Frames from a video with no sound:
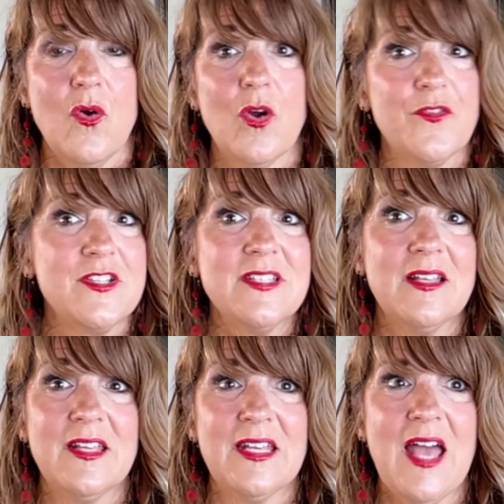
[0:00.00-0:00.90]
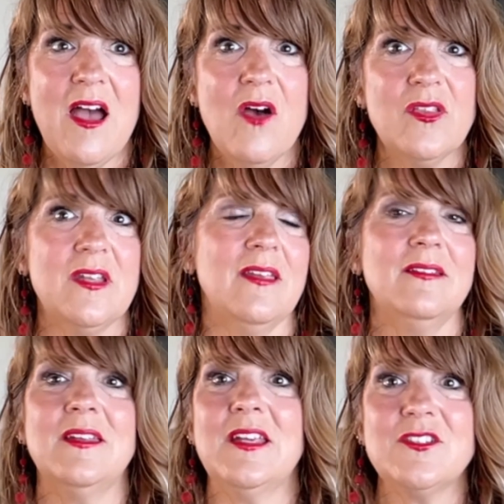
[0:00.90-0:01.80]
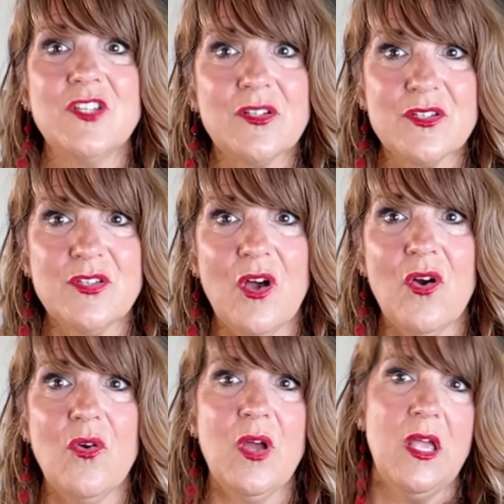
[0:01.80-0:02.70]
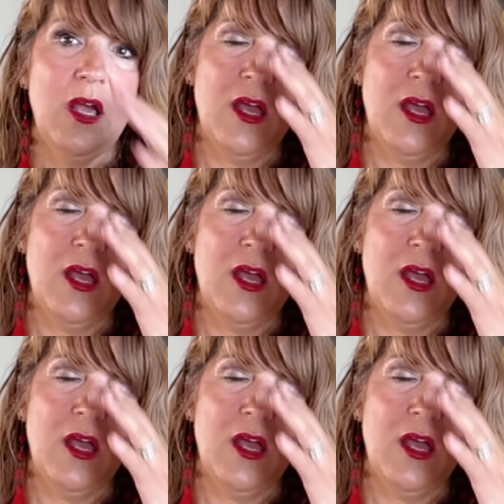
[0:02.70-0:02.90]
or if you're selling now and then like the next year or so